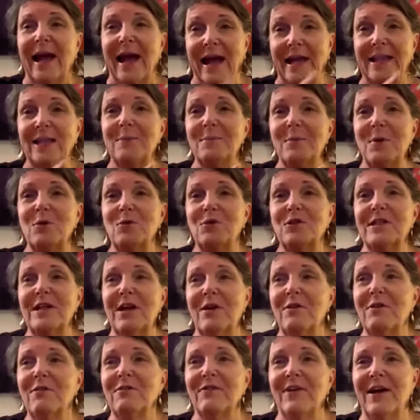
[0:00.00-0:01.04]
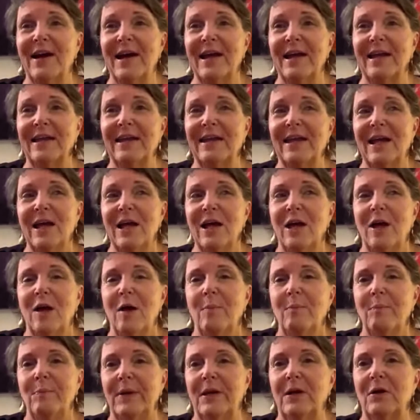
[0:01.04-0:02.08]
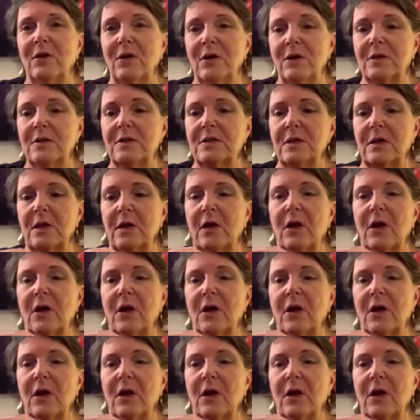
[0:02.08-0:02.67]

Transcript: and the most terrifying because